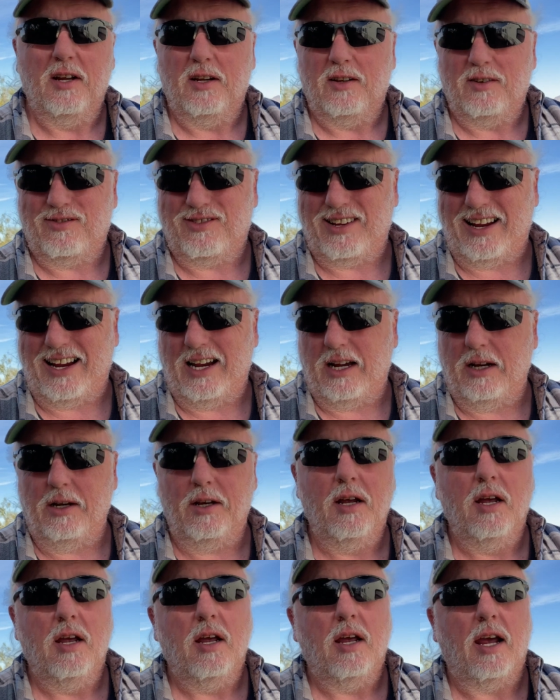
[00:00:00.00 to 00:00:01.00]
sand.
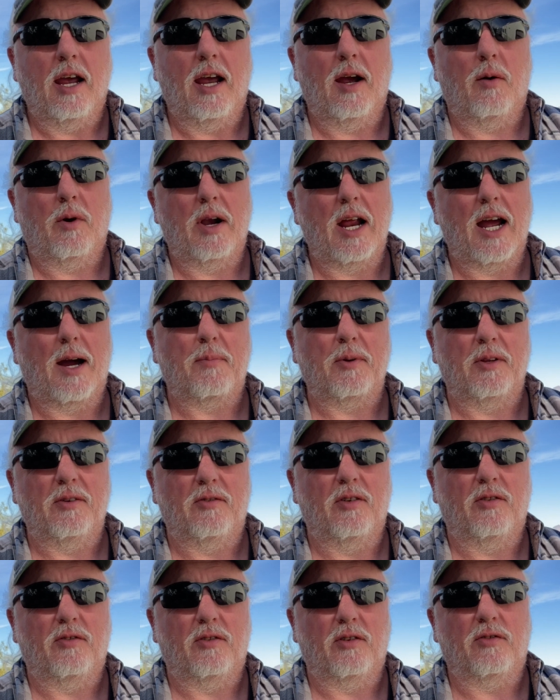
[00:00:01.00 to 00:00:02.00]
And what happens
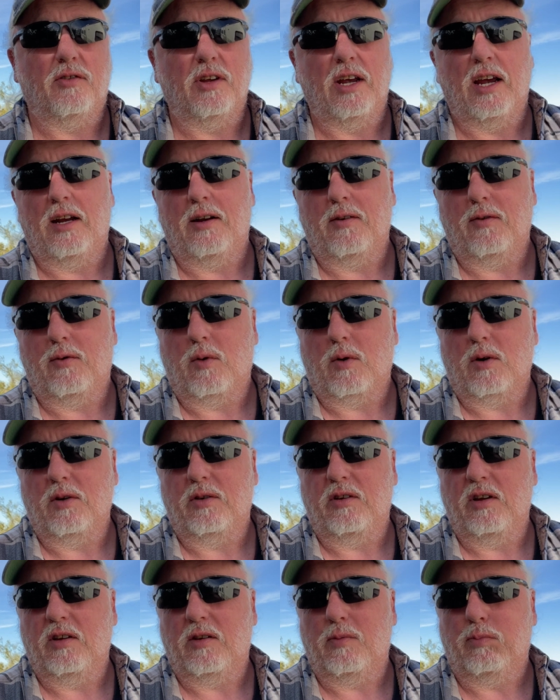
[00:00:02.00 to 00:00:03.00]
is the sand, of course,
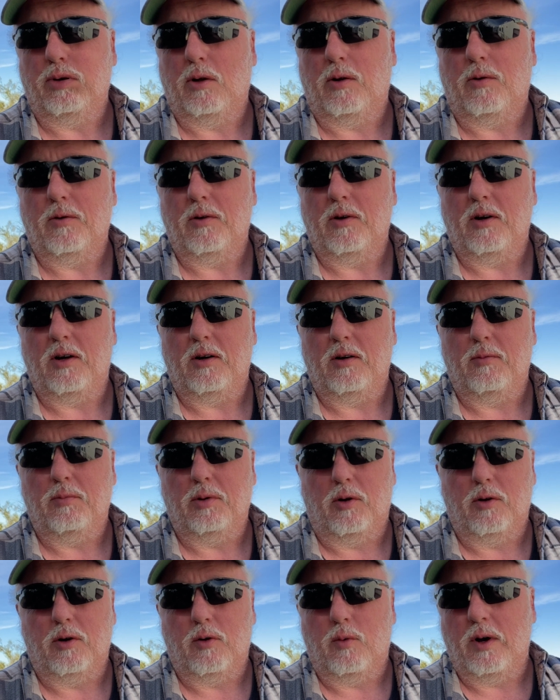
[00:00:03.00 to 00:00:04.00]
gets blown
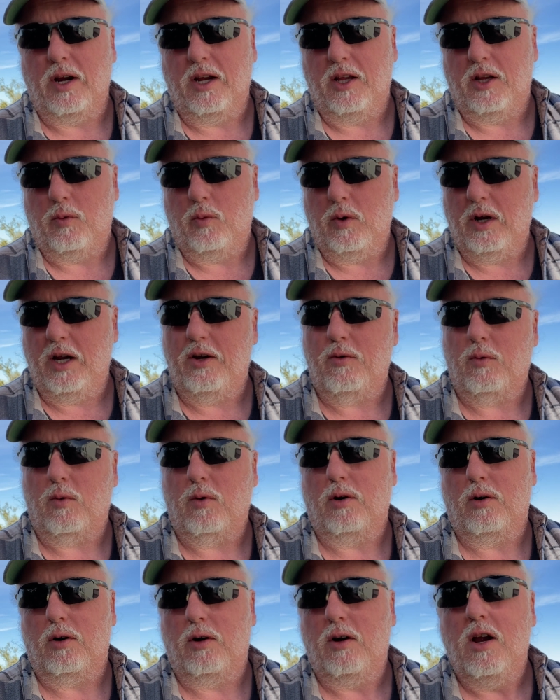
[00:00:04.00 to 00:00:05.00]
away in the wind
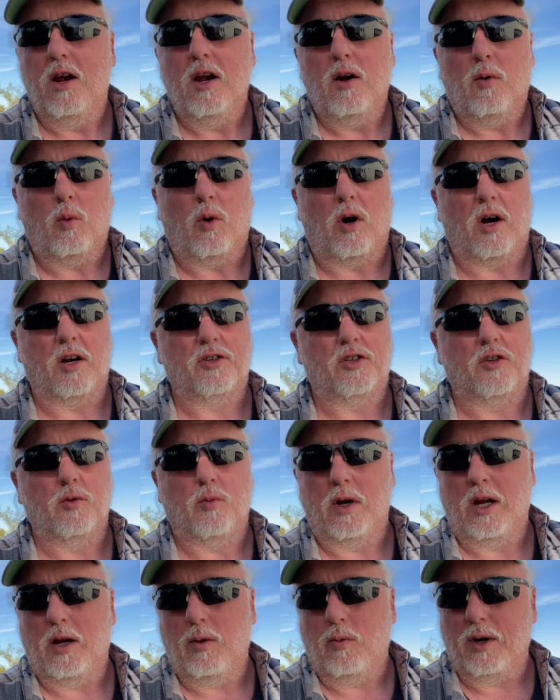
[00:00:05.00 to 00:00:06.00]
or washed
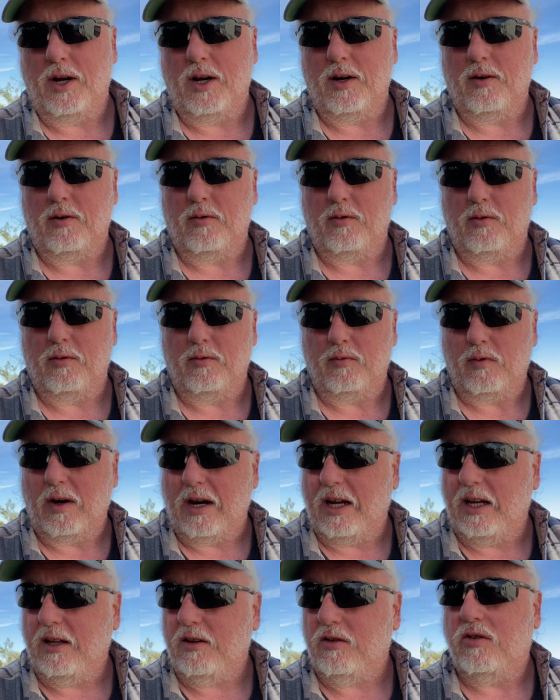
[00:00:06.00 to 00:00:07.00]
away when it
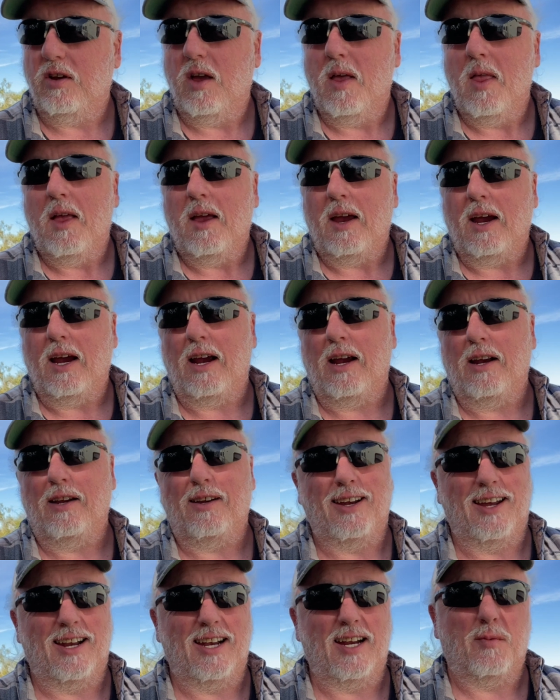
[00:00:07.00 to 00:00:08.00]
rains, and
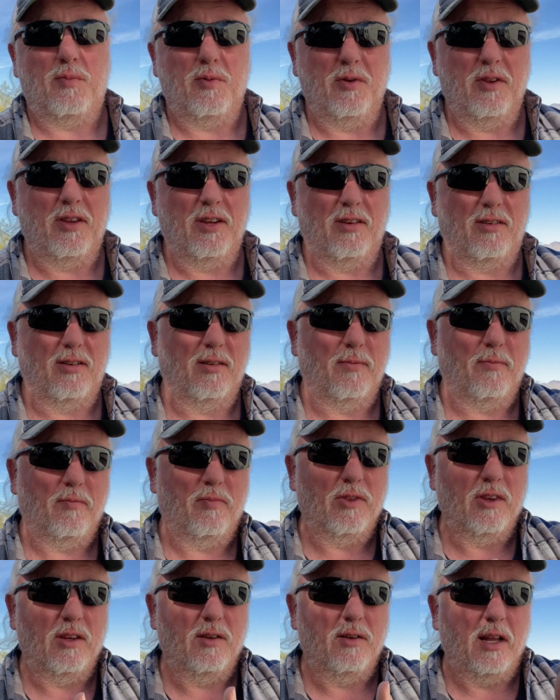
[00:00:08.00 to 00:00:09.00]
you end up with this
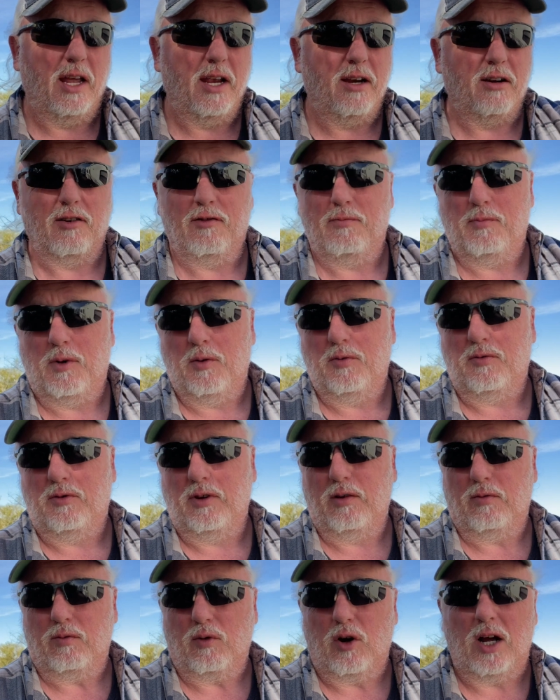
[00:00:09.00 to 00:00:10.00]
layer of
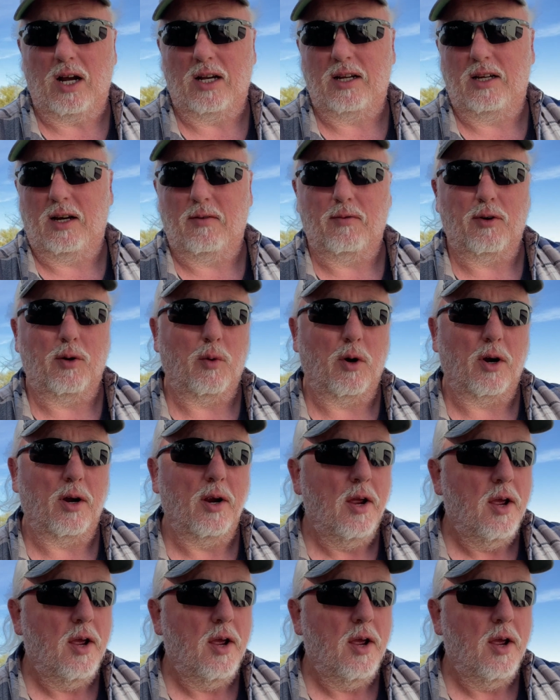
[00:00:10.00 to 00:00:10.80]
mostly rock everywhere.